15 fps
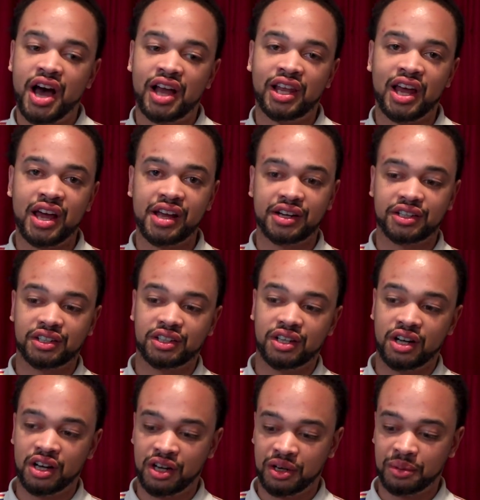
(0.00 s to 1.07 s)
I liked
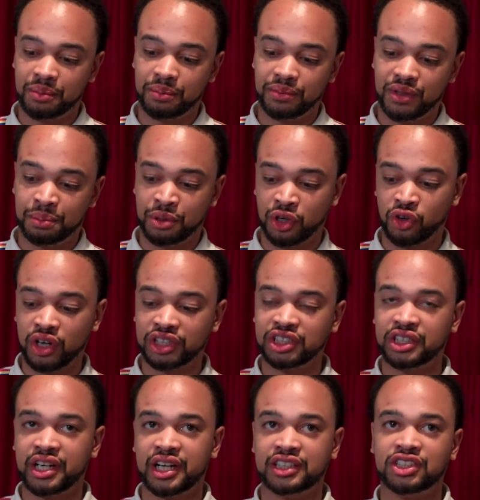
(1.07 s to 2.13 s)
the
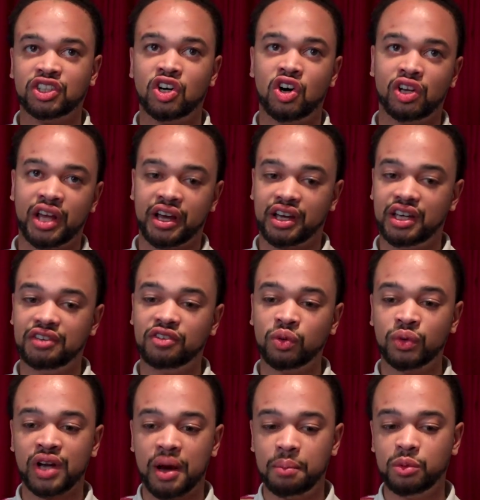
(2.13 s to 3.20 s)
progression that I saw. Like,
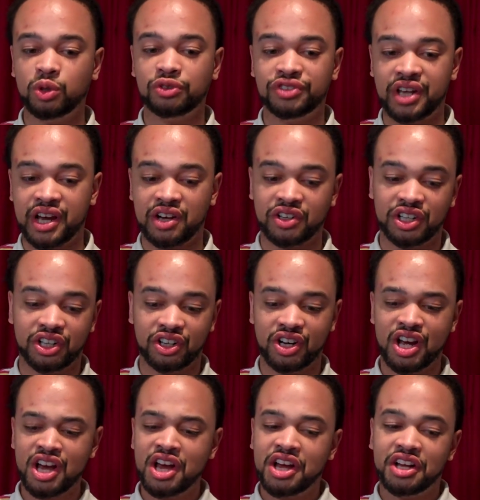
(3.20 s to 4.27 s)
even when I moved down here,
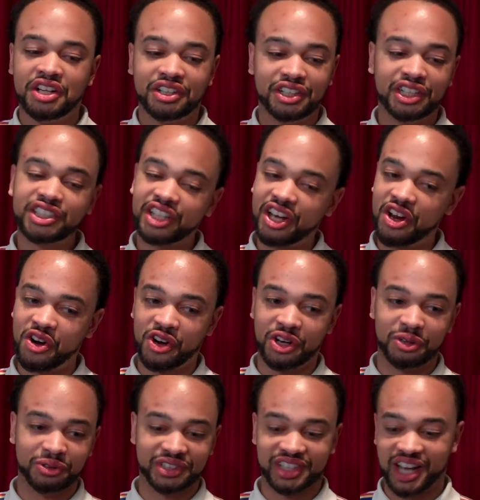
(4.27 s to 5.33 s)
this
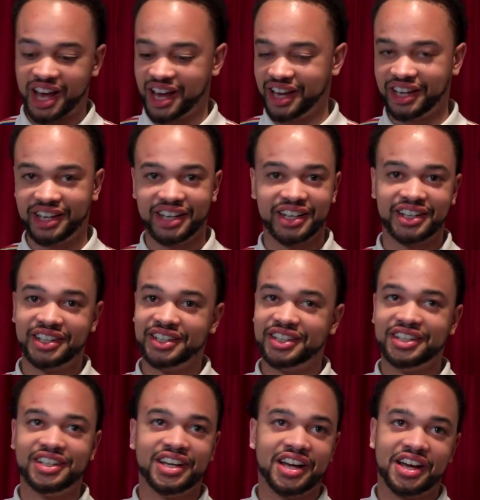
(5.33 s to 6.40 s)
area was like,
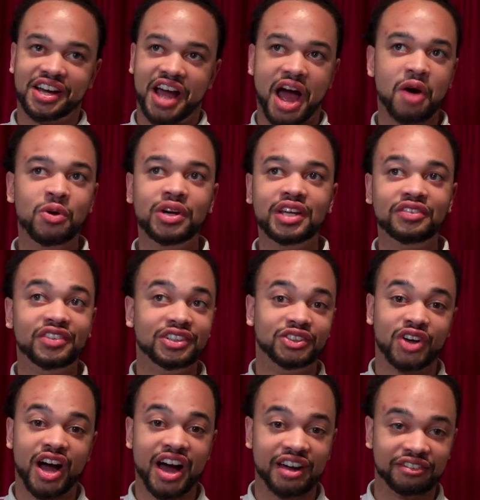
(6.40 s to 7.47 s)
I wouldn't even
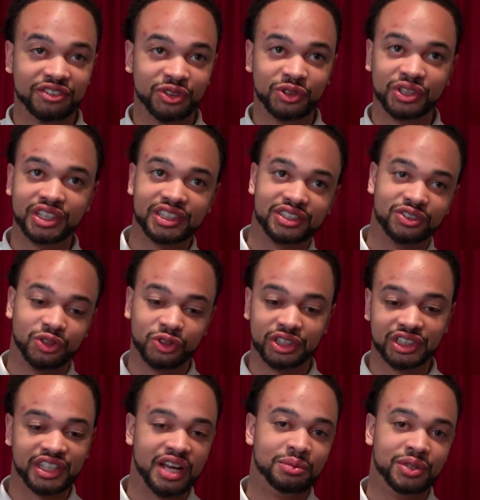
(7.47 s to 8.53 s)
drive through
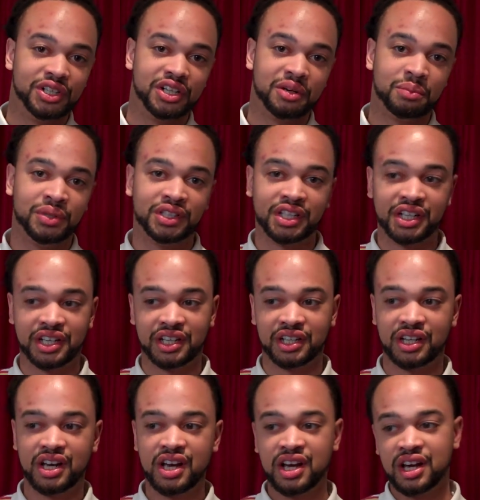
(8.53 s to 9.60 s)
this neighborhood. But
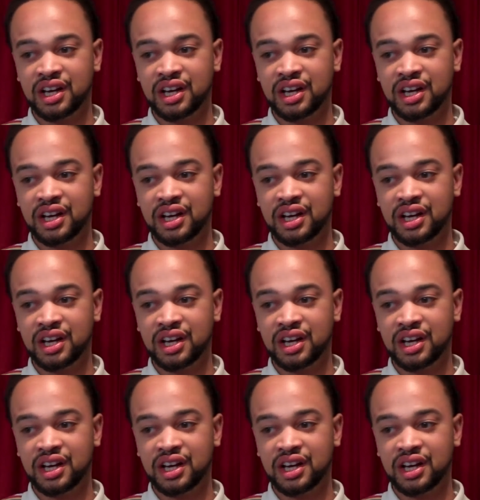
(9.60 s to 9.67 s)
then,